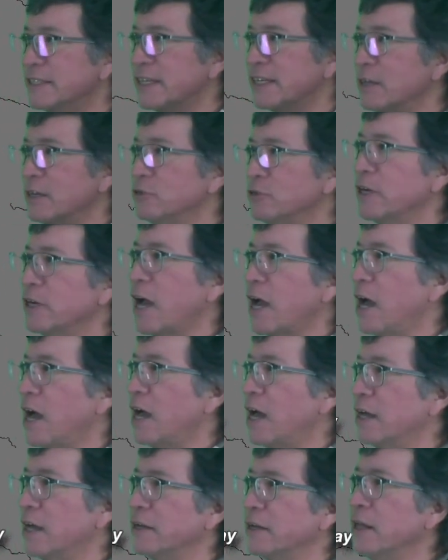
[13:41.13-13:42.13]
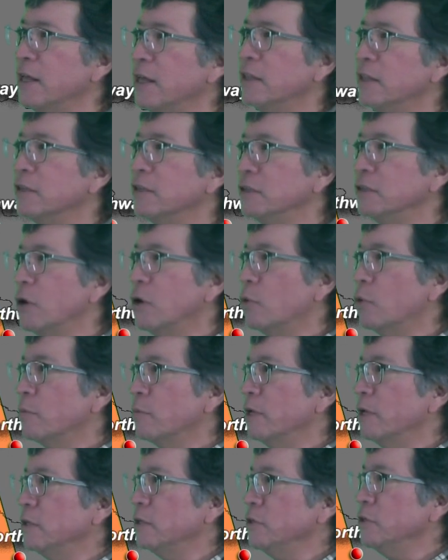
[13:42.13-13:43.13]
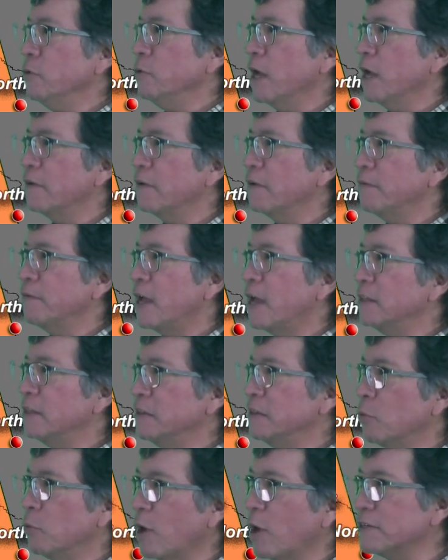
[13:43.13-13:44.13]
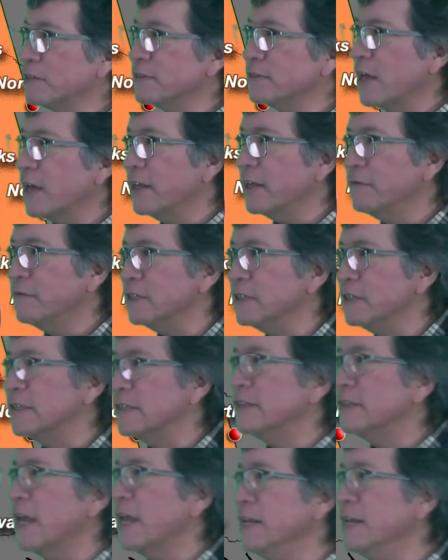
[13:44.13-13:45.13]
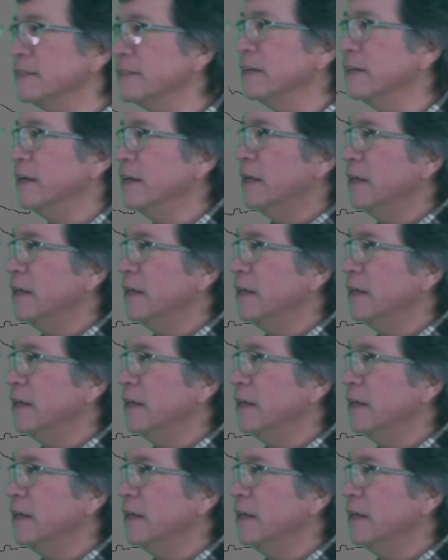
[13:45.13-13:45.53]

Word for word: centered on the lower middle Yukon Valley, the west side of the state,